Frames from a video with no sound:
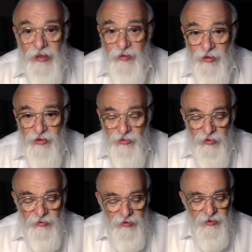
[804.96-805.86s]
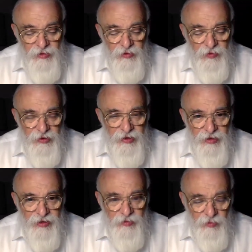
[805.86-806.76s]
immature. It's all
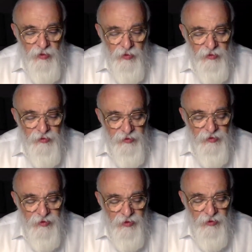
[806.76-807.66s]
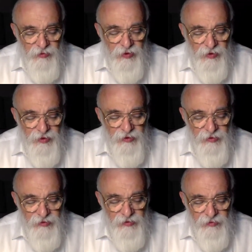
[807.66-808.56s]
very small. It's all very
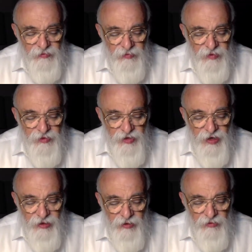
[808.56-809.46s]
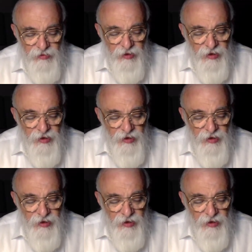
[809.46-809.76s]
shallow.